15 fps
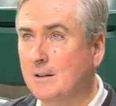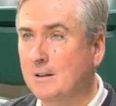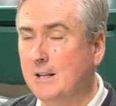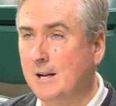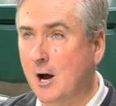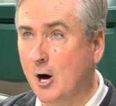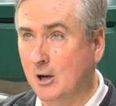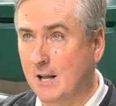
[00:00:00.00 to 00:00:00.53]

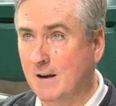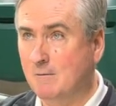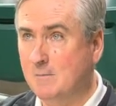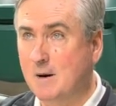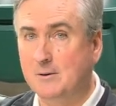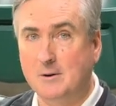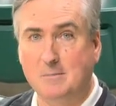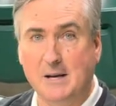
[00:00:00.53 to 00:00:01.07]
that all of them
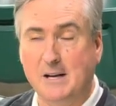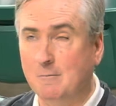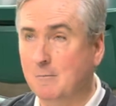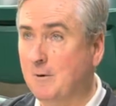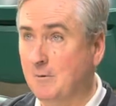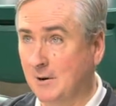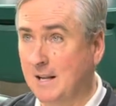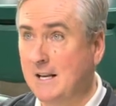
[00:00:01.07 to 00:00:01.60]
under a minute we
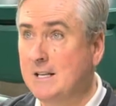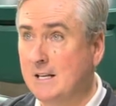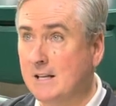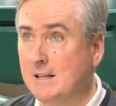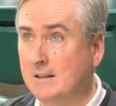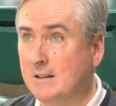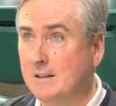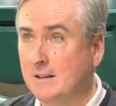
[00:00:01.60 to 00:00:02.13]
were leading
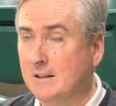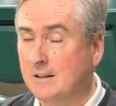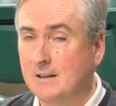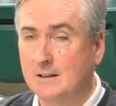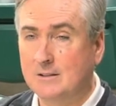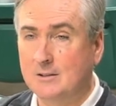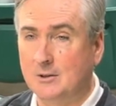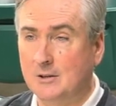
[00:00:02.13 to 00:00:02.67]
in.
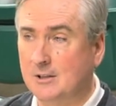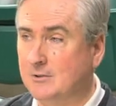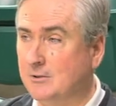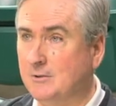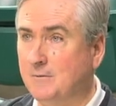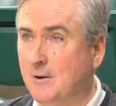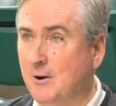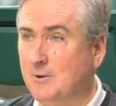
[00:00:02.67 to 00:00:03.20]
So this was
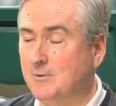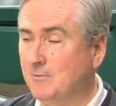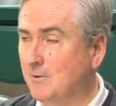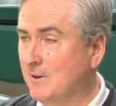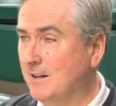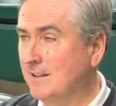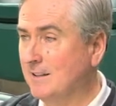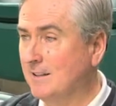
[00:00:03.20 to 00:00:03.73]
the first
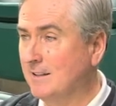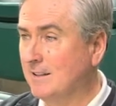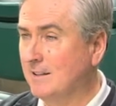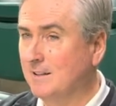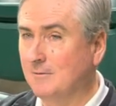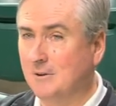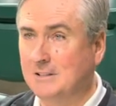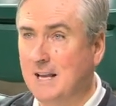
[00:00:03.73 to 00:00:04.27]
one
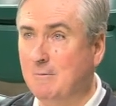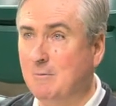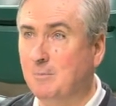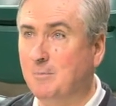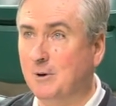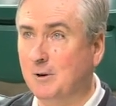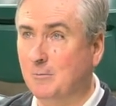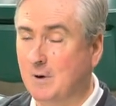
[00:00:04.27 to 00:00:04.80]
we was able to
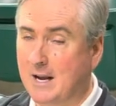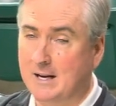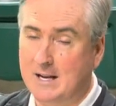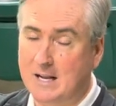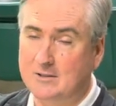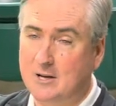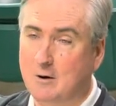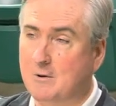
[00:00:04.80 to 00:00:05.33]
put away, and
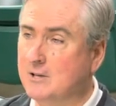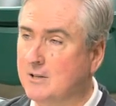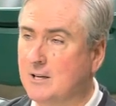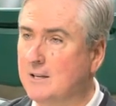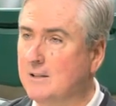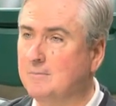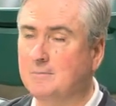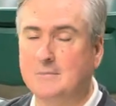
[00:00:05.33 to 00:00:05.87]
that's always
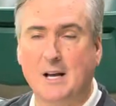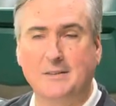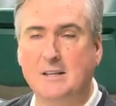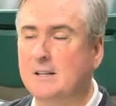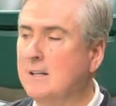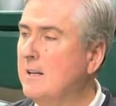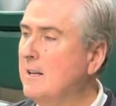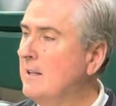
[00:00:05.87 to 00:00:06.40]
good.
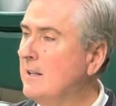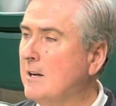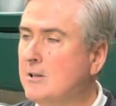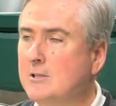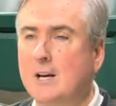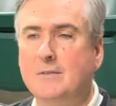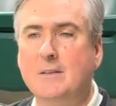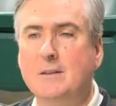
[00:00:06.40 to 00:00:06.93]
Nothing, there's
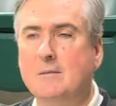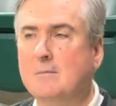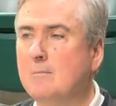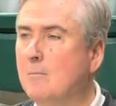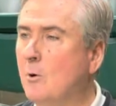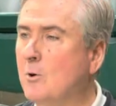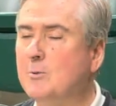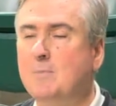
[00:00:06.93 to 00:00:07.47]
nothing
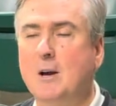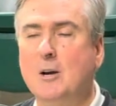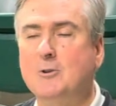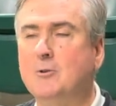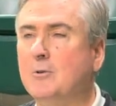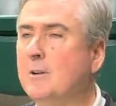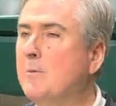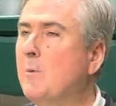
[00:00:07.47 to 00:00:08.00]
more
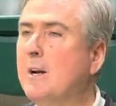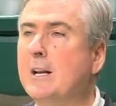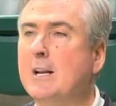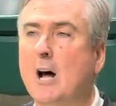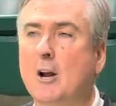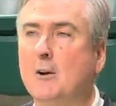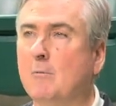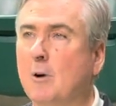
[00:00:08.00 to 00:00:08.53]
special than winning
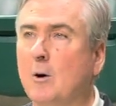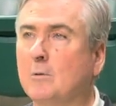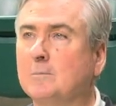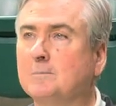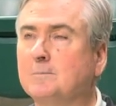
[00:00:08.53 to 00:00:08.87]
on the road.